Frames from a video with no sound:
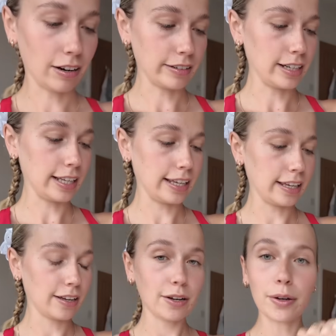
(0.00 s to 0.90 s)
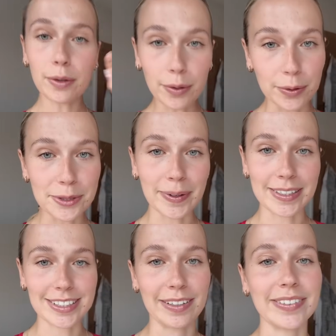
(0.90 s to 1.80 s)
currently
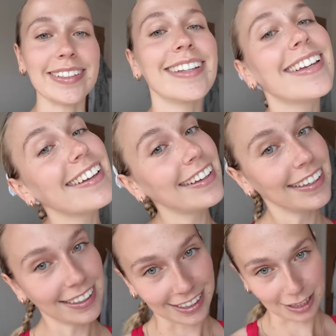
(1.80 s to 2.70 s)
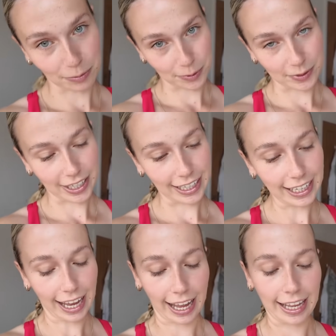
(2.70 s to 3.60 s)
7:15 in the
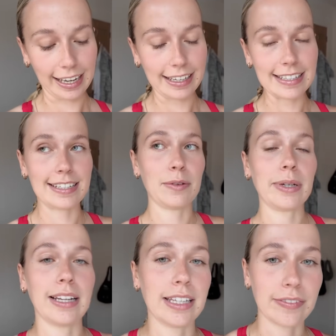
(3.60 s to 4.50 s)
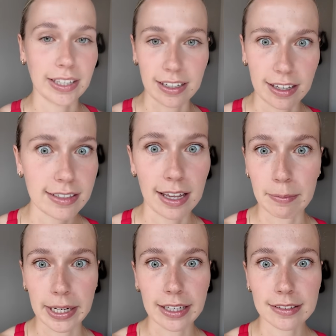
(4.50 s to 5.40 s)
morning and we're leaving in like 10
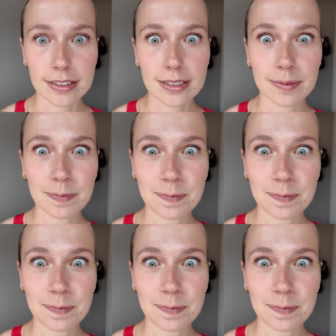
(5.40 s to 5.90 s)
minutes.